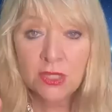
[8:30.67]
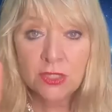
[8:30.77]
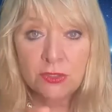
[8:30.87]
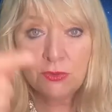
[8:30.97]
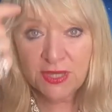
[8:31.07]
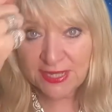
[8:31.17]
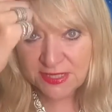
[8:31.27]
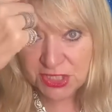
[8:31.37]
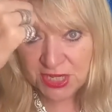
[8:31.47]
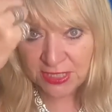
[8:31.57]
You get
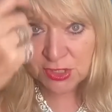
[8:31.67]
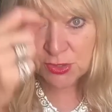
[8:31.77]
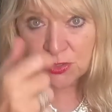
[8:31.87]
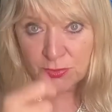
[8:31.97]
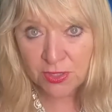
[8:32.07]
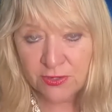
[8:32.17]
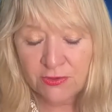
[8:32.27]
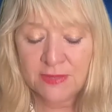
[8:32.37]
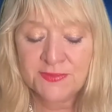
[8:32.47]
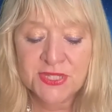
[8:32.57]
to change all the
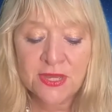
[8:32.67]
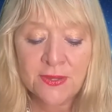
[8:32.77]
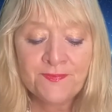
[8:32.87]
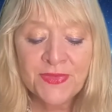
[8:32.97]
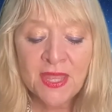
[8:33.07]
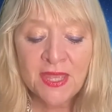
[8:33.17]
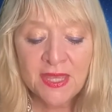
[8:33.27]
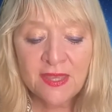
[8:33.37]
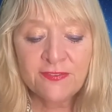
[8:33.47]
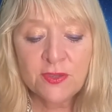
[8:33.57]
programs. So
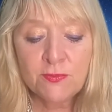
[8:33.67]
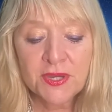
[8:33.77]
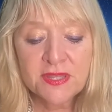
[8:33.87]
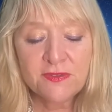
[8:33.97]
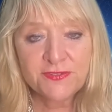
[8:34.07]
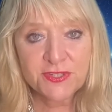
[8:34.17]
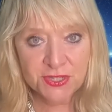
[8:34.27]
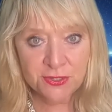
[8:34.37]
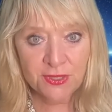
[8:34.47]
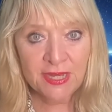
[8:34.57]
if you breathe in for
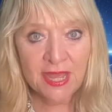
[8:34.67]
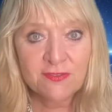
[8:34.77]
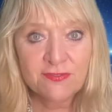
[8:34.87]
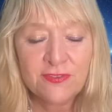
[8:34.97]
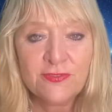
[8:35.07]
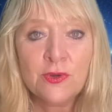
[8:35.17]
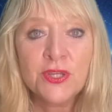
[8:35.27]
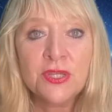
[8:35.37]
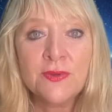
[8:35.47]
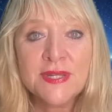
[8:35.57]
two and out for four,
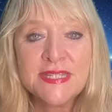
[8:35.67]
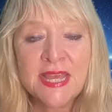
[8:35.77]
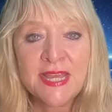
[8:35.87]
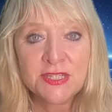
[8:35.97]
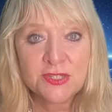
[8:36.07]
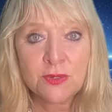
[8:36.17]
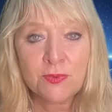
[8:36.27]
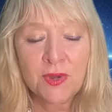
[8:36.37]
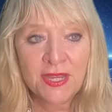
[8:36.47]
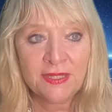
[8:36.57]
you are saying to your
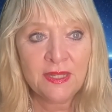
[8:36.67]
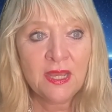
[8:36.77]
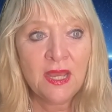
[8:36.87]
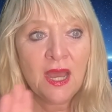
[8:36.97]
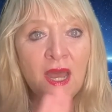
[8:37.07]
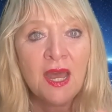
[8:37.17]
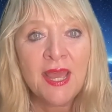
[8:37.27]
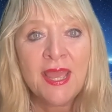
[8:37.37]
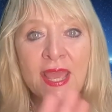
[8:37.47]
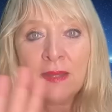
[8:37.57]
brain,
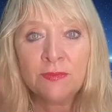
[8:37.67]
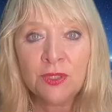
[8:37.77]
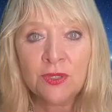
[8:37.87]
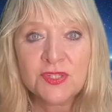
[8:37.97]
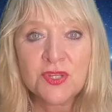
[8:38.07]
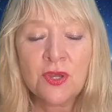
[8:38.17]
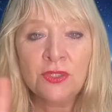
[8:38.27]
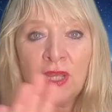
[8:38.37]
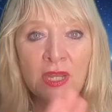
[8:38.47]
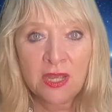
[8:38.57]
I am not
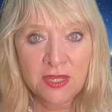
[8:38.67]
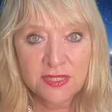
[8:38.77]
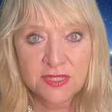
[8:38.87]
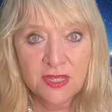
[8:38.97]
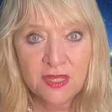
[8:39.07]
on alert.